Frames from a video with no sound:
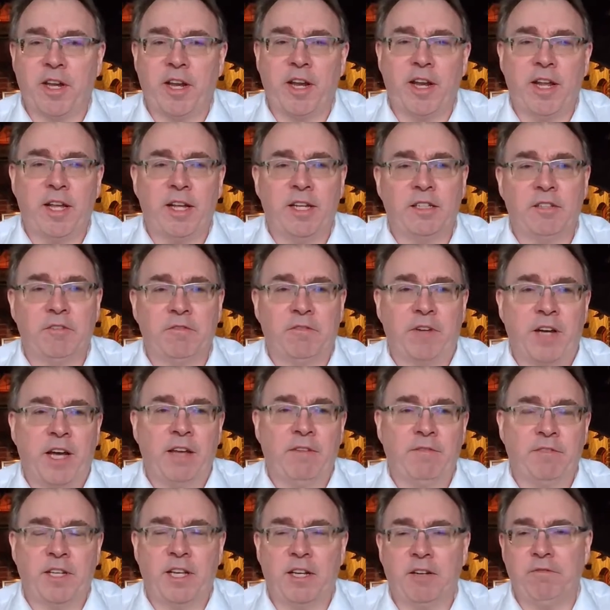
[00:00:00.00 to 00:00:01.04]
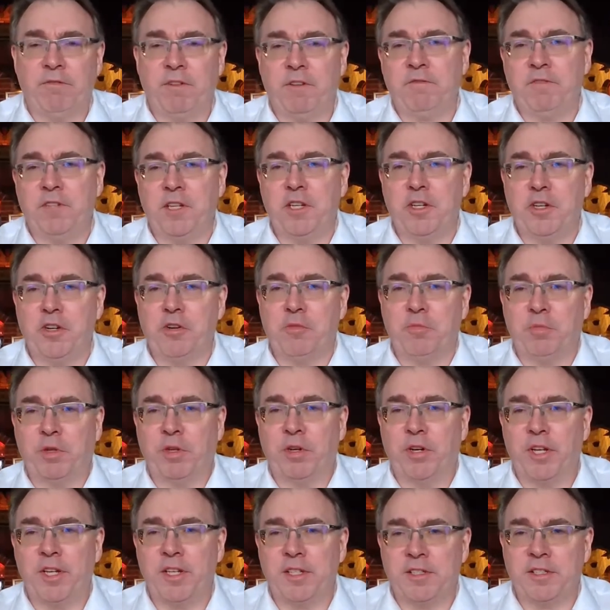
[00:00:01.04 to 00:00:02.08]
start getting into 5, 10, 15-year
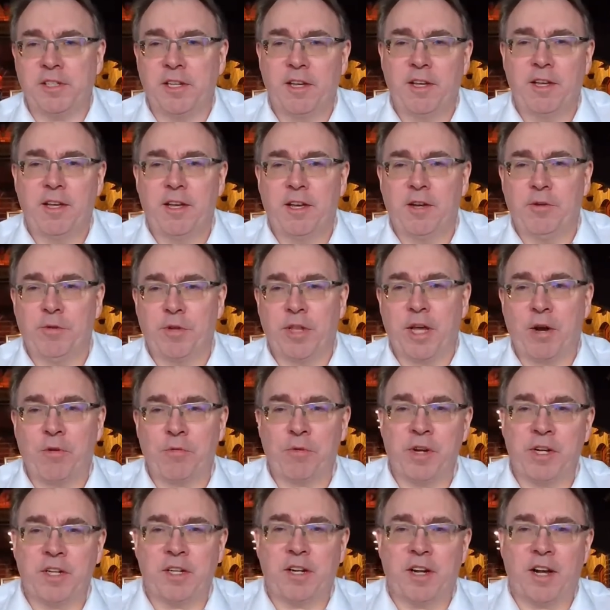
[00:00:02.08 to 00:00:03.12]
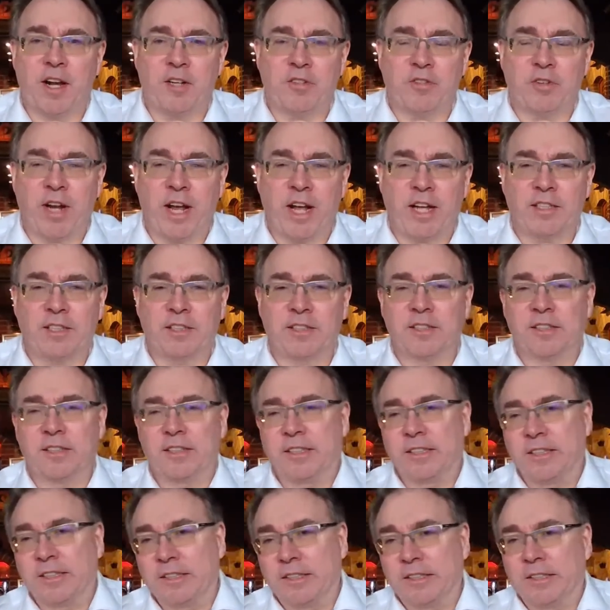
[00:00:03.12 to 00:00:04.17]
employees without written contracts,
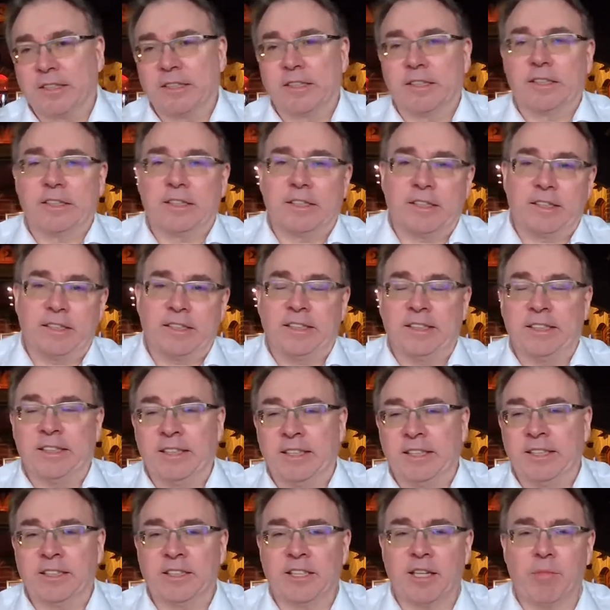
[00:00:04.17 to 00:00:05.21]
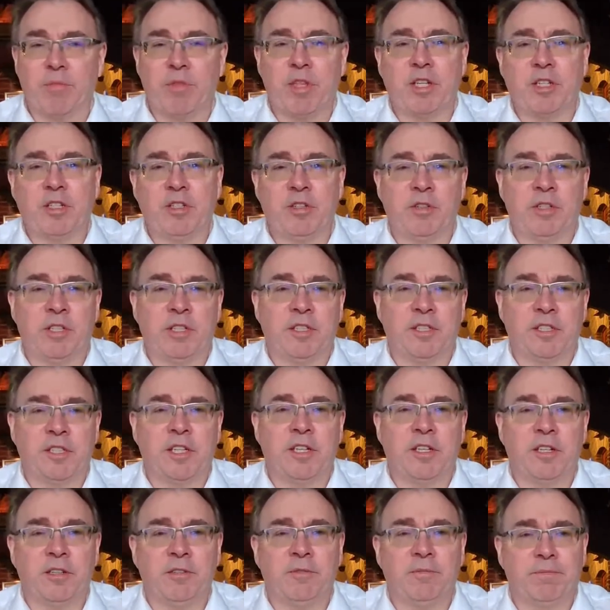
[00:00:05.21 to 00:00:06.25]
it's something to
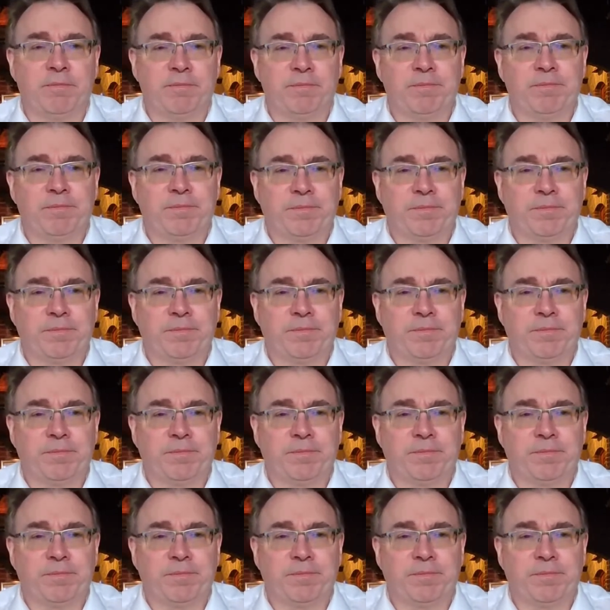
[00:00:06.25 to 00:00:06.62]
consider.